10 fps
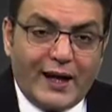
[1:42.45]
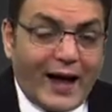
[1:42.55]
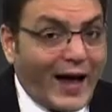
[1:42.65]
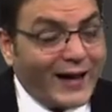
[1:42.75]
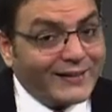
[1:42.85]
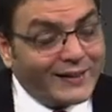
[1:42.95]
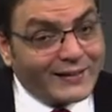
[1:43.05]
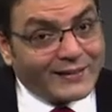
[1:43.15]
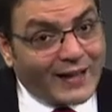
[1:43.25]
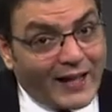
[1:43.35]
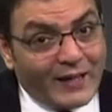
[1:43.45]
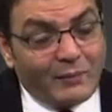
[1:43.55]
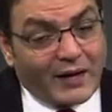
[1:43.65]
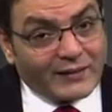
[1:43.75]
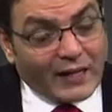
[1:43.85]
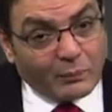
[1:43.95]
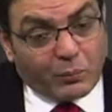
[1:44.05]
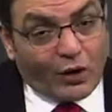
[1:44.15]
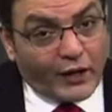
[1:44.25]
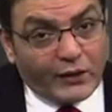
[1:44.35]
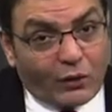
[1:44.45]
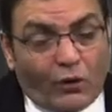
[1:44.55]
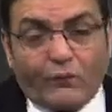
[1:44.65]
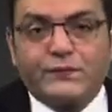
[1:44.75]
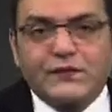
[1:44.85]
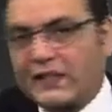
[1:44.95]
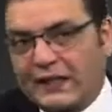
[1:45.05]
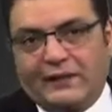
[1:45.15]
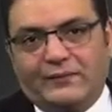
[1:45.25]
at the time at that point of sale.